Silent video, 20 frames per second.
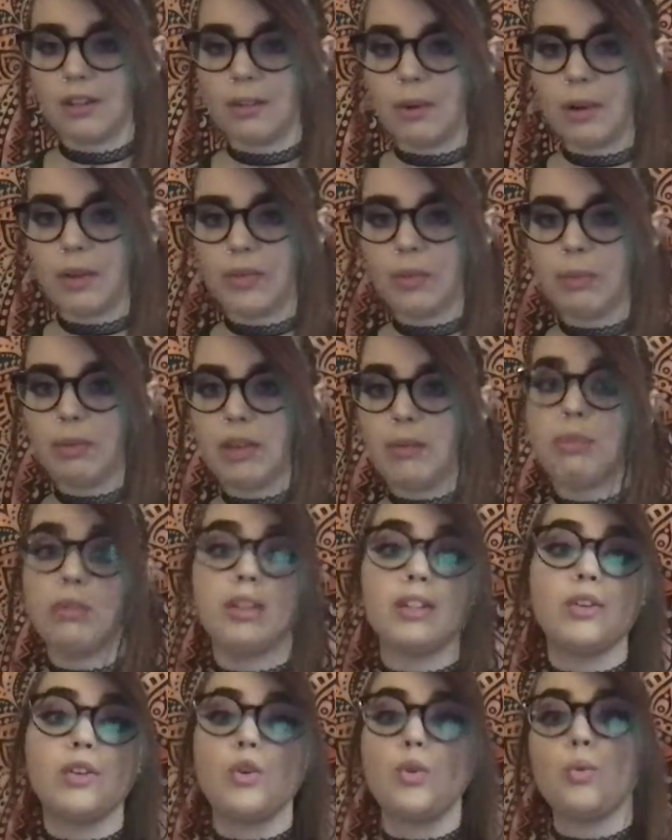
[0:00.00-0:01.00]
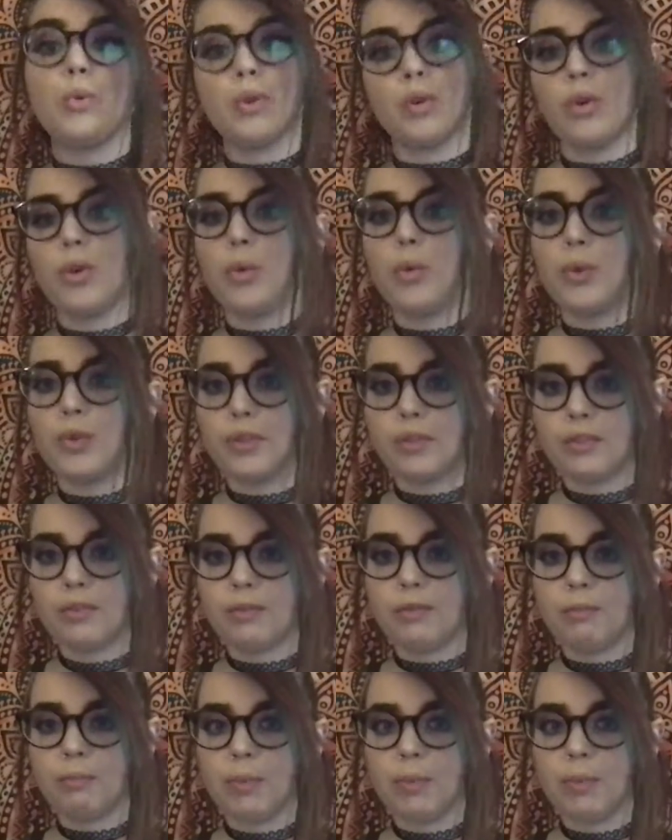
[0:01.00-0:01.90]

among the people and who was